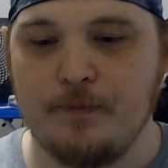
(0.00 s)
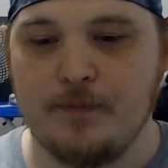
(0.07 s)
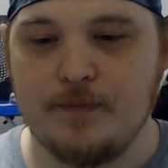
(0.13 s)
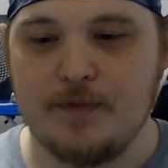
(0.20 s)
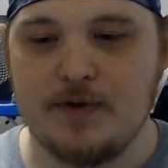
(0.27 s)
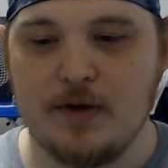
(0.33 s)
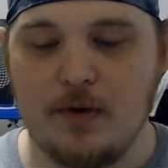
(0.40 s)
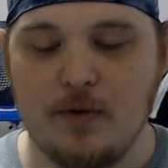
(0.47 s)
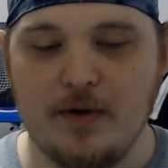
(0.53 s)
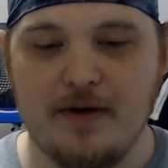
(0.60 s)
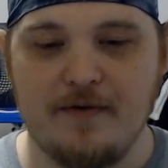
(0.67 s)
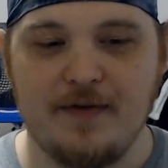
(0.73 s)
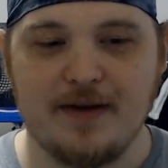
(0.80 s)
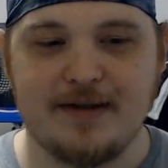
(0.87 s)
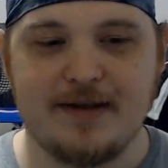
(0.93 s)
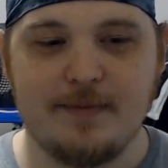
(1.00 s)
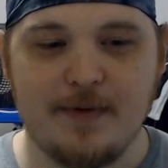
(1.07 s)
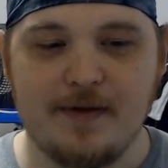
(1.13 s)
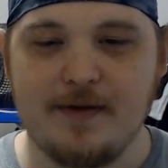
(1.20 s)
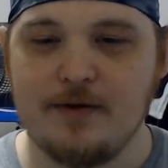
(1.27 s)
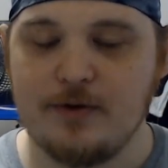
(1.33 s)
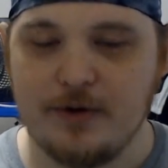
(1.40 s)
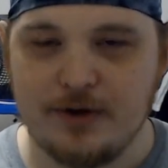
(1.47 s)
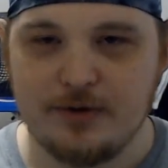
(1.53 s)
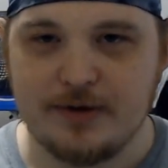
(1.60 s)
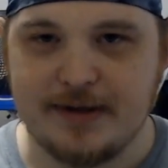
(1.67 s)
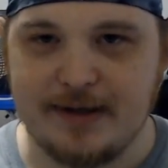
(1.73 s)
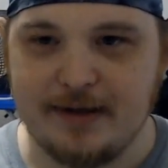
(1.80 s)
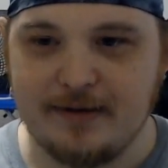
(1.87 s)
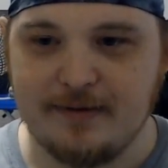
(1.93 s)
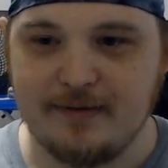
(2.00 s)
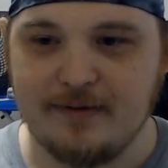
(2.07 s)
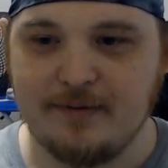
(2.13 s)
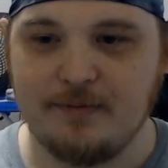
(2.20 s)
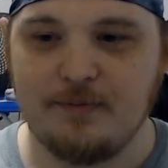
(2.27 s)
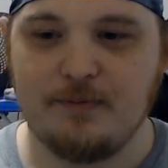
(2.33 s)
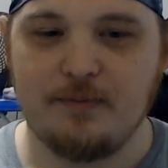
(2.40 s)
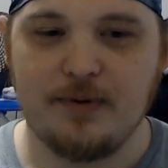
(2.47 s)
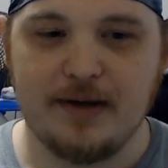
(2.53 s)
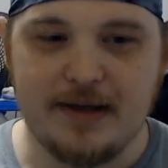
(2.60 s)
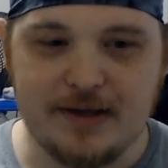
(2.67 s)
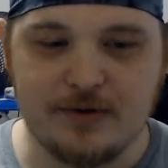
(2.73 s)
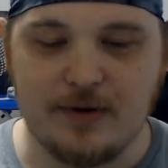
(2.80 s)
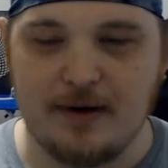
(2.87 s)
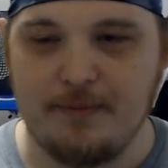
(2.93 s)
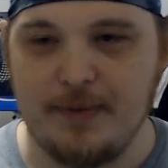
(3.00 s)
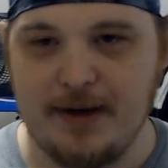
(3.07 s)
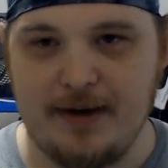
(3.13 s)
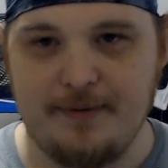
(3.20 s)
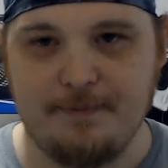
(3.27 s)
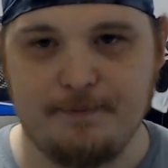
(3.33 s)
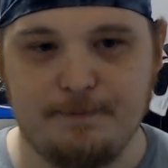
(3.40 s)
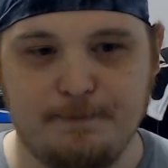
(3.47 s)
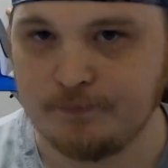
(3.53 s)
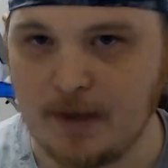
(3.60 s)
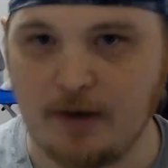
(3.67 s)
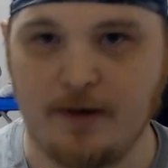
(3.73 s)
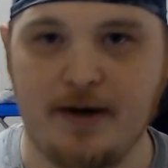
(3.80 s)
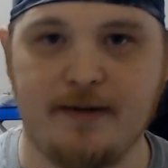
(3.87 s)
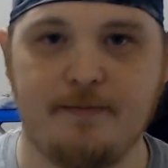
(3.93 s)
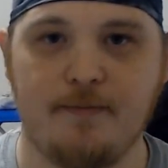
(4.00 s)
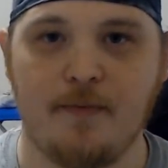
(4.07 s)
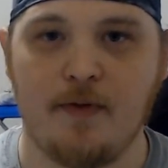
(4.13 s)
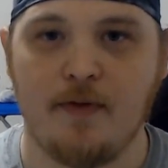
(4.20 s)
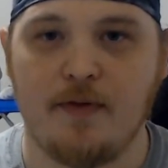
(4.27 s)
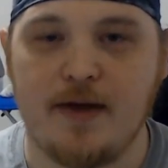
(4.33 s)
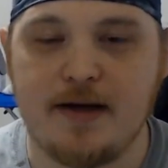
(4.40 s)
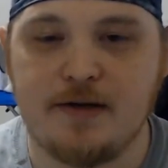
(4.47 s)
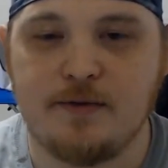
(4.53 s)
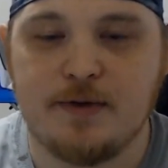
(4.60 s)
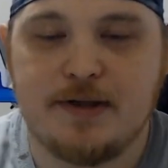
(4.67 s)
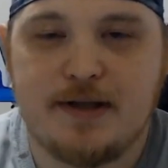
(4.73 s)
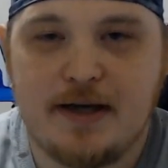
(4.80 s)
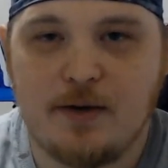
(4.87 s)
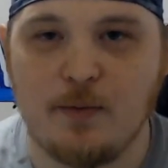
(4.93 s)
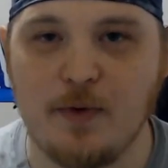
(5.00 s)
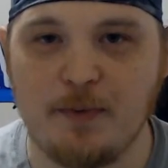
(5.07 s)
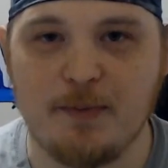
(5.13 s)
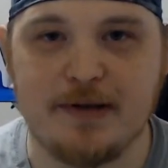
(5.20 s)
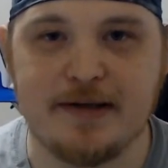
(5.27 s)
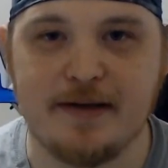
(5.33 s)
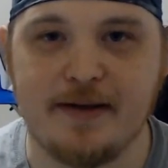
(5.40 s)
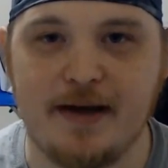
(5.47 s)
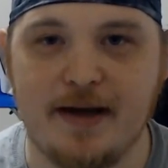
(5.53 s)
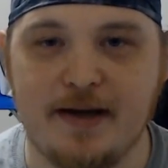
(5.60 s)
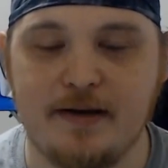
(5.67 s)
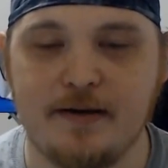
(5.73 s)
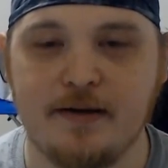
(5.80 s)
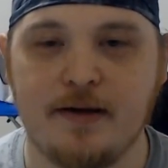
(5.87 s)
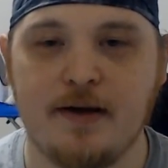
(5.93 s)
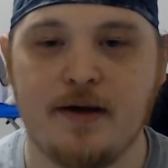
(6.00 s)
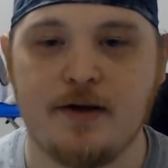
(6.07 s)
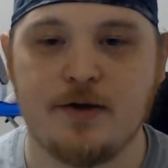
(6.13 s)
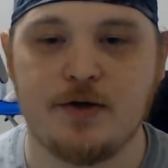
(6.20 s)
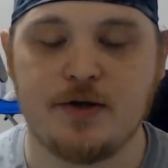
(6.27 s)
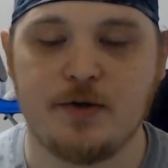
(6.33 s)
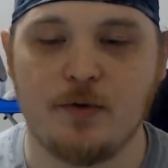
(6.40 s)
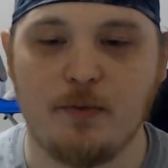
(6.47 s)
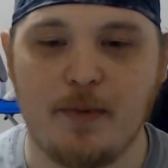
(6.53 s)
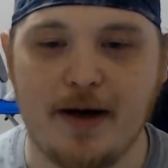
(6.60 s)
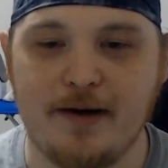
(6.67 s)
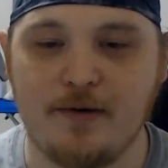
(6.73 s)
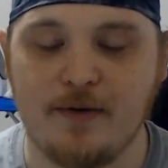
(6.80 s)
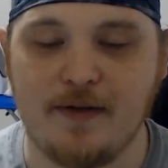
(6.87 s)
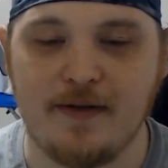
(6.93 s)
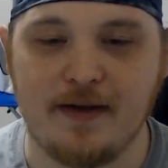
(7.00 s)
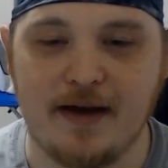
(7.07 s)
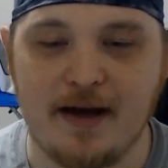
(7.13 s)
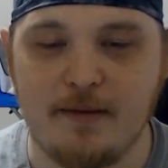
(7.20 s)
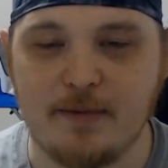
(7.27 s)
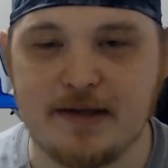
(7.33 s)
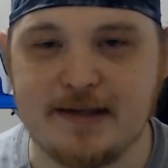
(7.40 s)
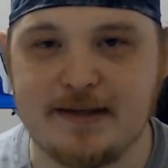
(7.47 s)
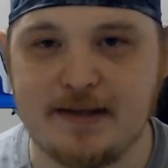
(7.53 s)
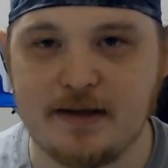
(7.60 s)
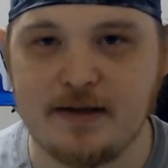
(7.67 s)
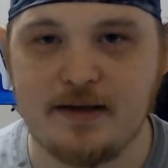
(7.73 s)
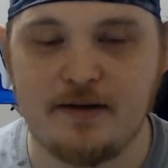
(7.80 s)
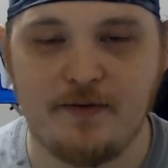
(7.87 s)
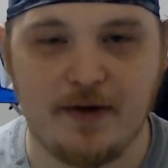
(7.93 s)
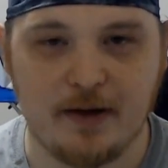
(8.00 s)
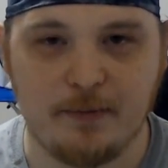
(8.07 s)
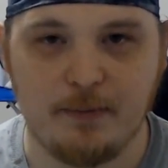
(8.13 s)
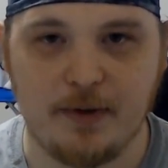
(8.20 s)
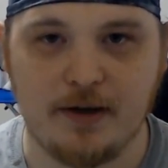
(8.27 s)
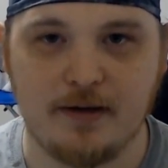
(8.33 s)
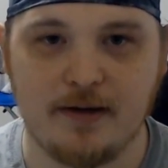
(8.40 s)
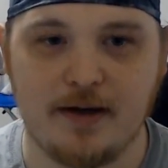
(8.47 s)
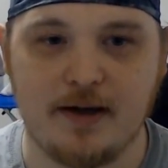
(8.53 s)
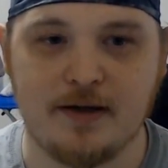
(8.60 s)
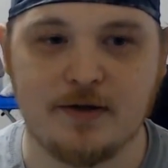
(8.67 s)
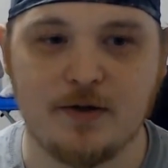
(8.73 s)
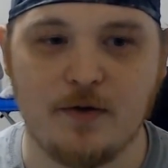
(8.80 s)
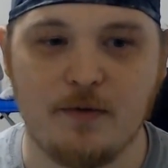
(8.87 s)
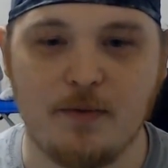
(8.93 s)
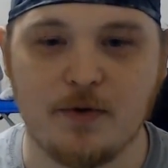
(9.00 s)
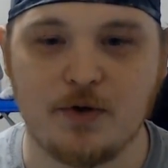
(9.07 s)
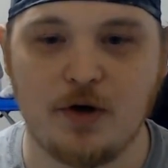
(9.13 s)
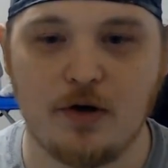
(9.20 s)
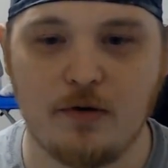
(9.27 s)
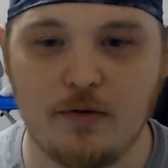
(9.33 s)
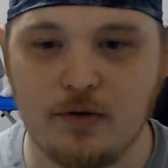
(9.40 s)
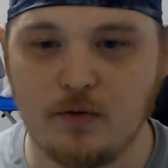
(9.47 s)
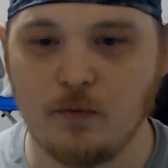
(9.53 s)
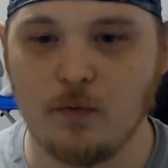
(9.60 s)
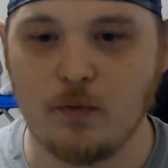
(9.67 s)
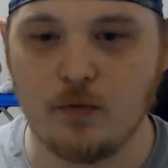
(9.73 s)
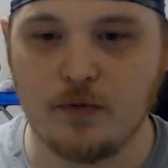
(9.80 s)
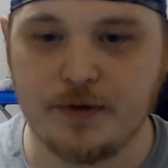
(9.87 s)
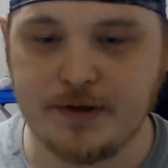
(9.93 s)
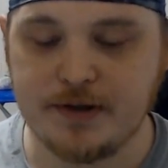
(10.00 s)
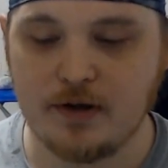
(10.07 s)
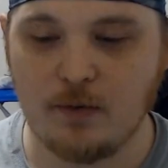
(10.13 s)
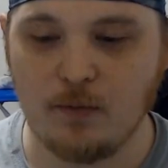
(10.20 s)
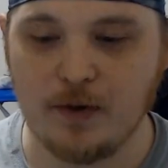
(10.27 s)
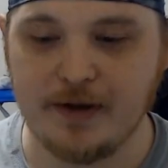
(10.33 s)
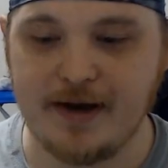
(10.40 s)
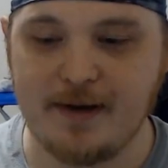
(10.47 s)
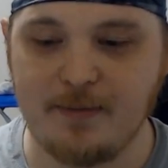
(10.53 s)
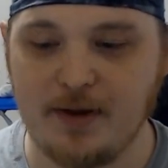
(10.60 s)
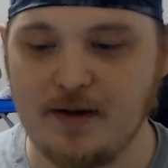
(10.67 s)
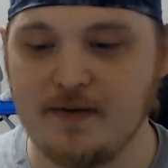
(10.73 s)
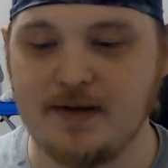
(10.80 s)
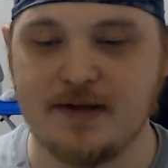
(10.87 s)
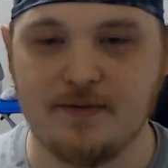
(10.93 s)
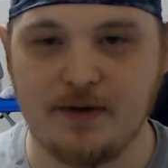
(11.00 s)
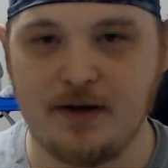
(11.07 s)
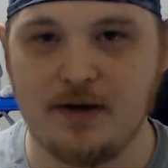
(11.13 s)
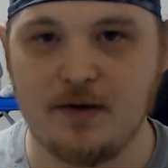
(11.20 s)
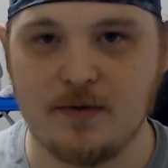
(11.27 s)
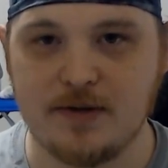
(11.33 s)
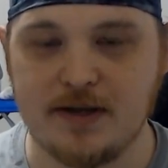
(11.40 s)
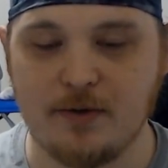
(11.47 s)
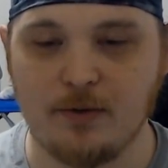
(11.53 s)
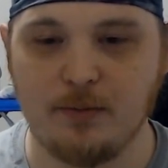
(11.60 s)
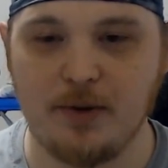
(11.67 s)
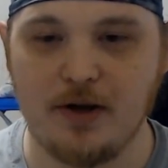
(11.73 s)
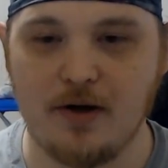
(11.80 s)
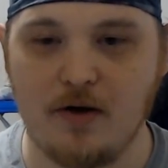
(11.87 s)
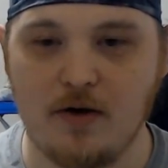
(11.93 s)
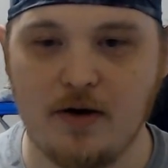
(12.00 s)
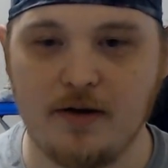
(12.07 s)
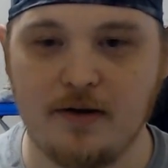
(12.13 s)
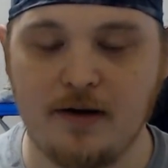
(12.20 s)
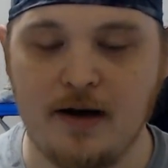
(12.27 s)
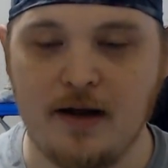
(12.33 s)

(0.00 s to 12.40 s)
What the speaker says: So if that's something that you're interested in, please drop by. Alright, thanks for sticking with me till the end. Just a reminder that the game is still in development, and so the most current rules will not be in these videos. They will be on